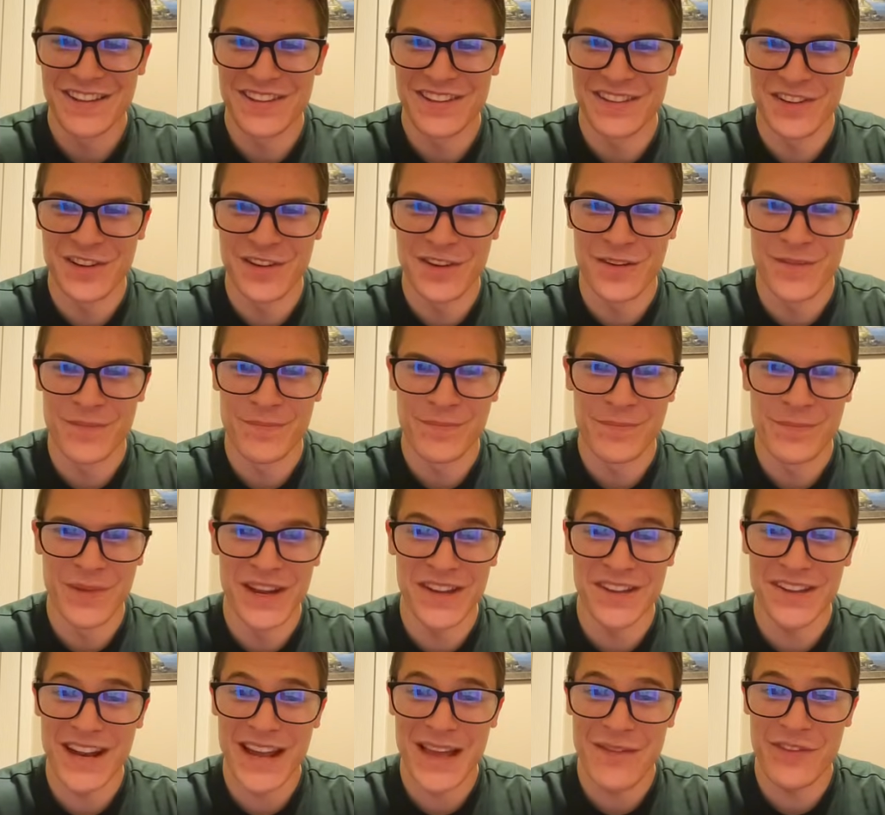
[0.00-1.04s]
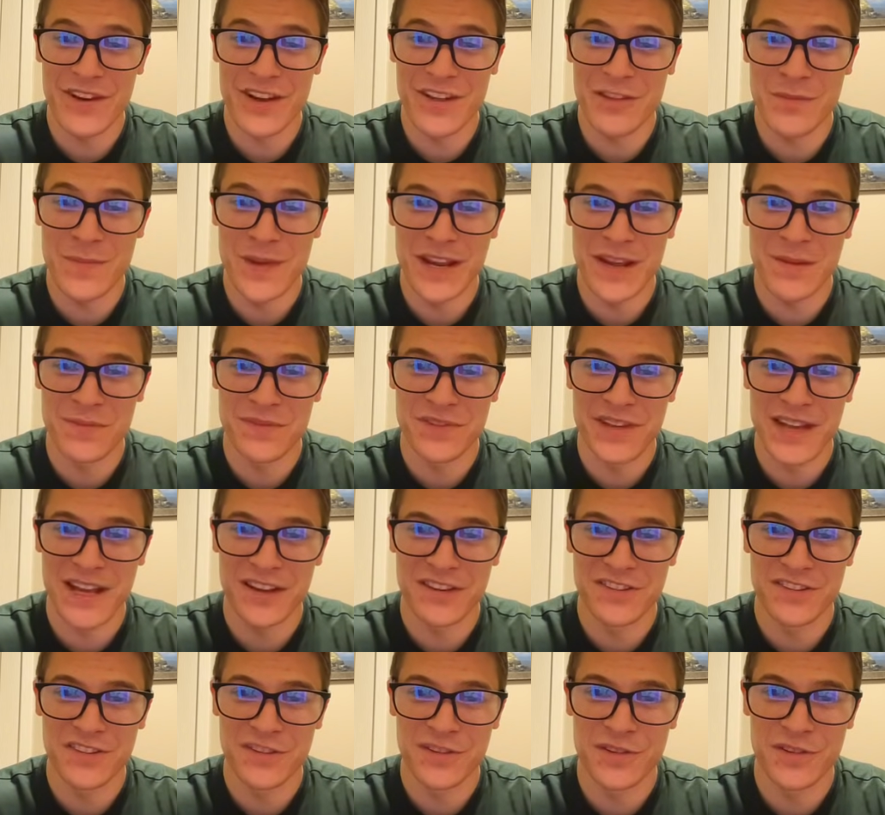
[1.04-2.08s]
So, but he's going to have another medium
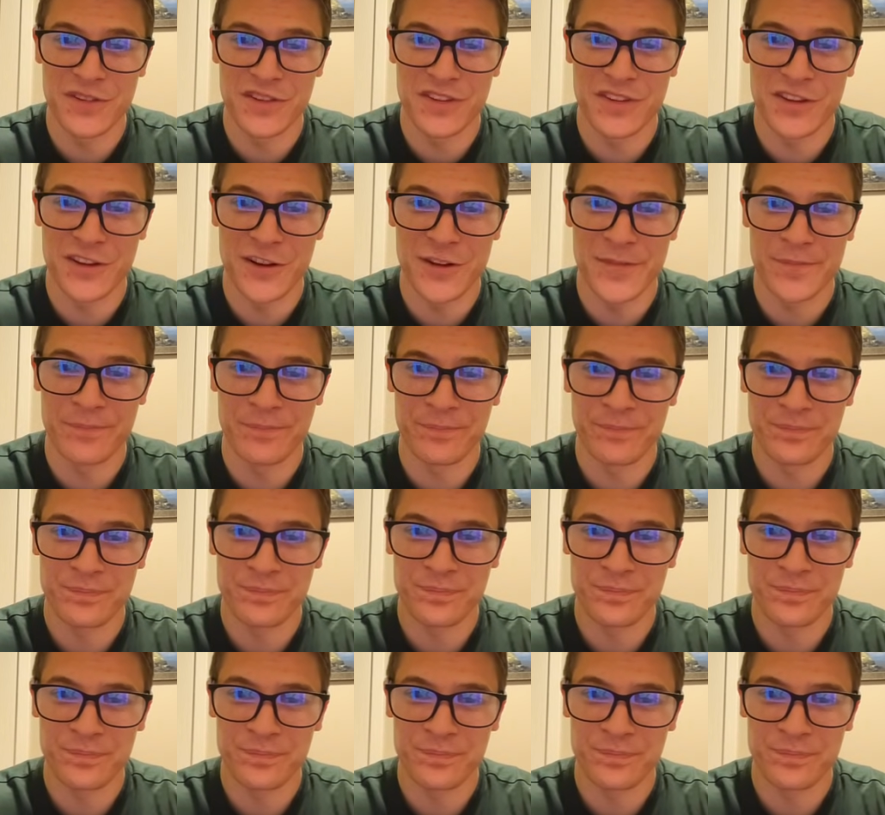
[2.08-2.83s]
tank too, so